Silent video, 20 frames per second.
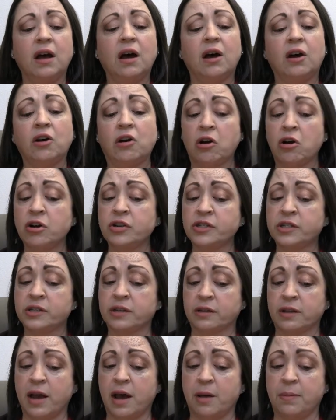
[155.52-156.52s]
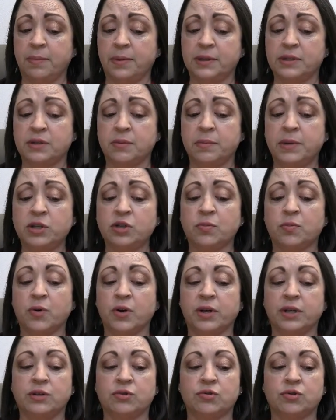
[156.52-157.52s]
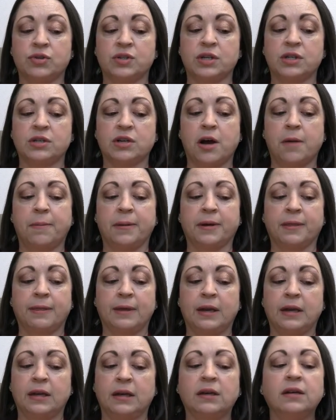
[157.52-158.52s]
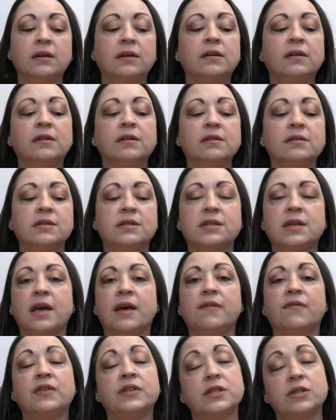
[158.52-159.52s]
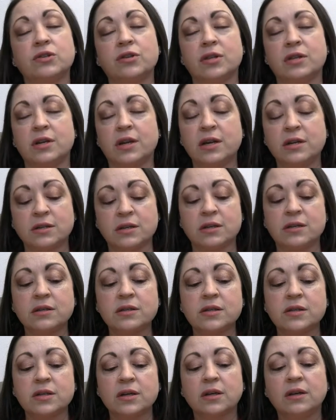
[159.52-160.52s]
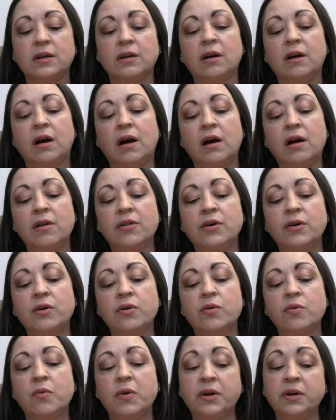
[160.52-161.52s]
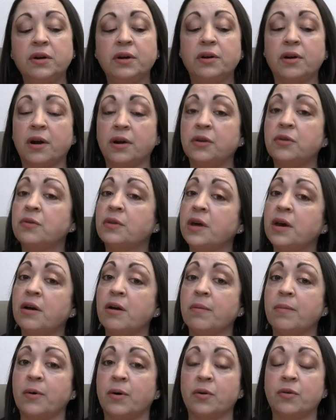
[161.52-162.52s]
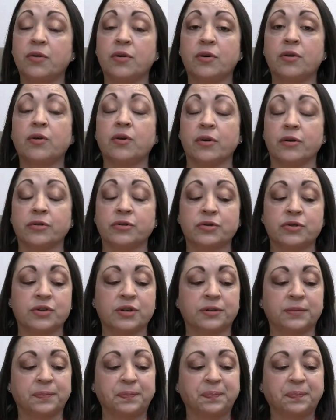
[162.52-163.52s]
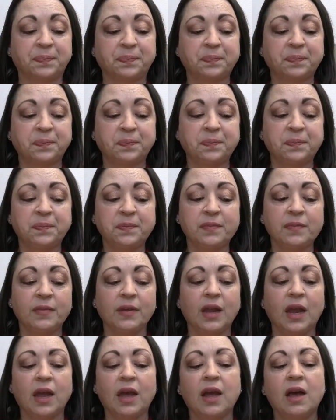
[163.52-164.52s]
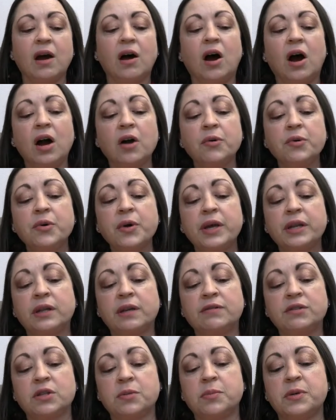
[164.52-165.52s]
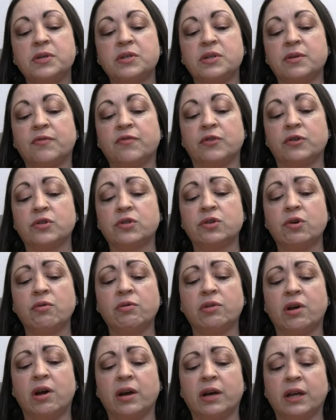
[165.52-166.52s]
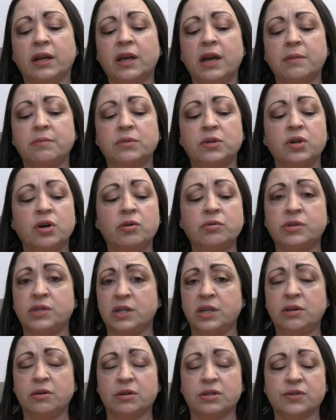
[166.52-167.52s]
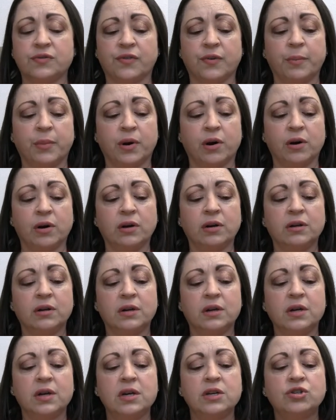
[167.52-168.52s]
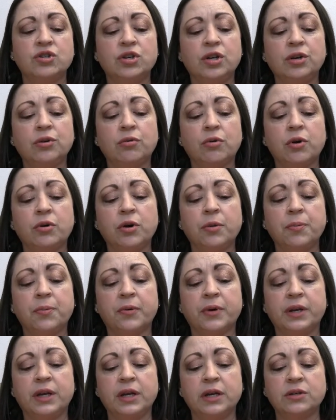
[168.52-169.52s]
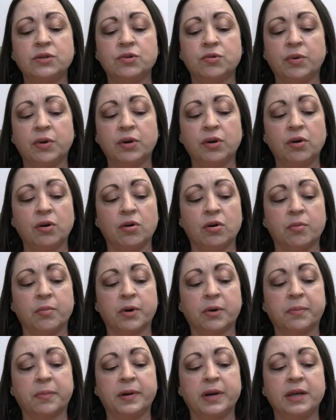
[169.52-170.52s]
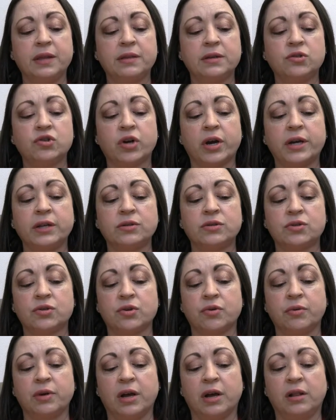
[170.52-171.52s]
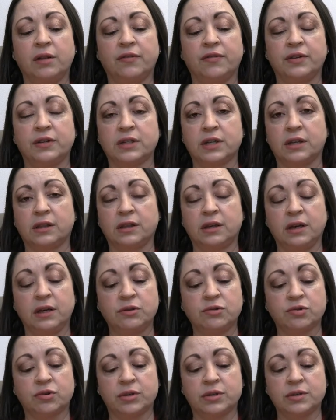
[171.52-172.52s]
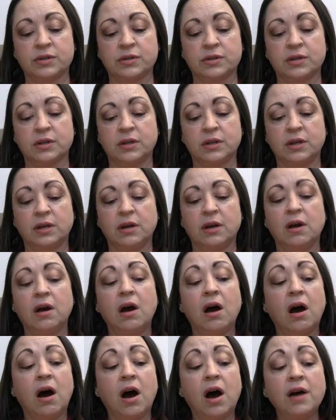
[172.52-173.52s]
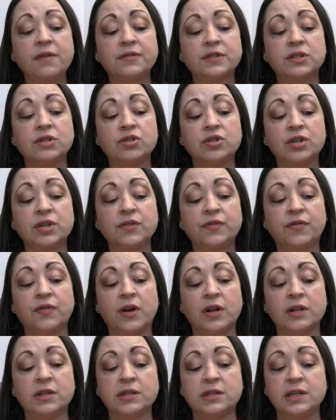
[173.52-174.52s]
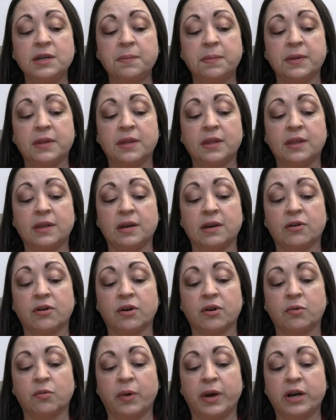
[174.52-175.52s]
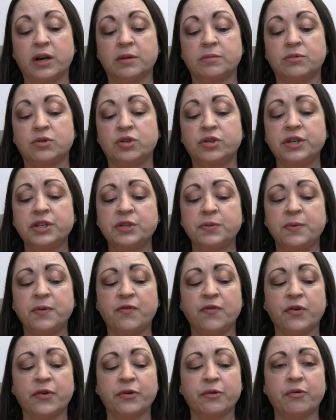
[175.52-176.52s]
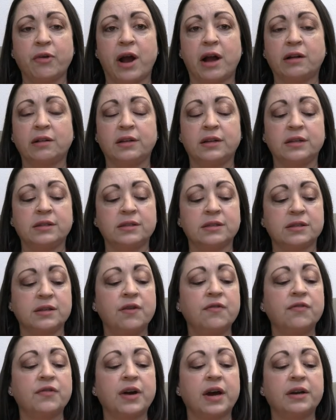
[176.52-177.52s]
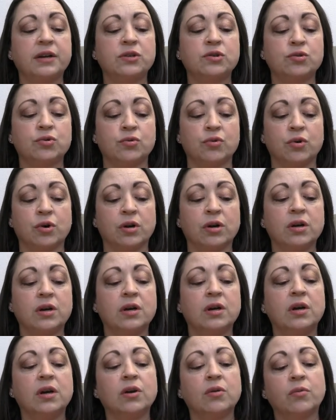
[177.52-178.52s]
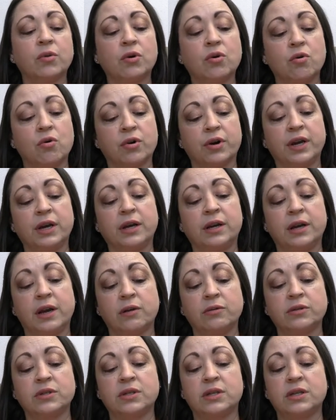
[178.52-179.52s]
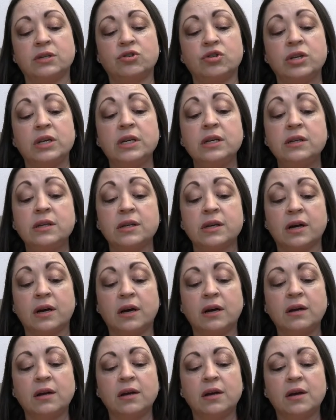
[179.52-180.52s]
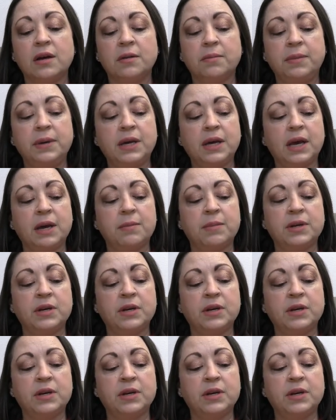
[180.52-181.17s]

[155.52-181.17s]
A cursed lamp is a much more interesting topic than, say, a visit to the dentist, although one could argue they are both cursed. Aru had lived at the museum for so long it kept no secrets from her. She had grown up reading and doing her homework beneath the giant stone elephant at the entrance. Often she'd fall asleep in the theater and wake up just before the crackling, self guided tour recording announced that India became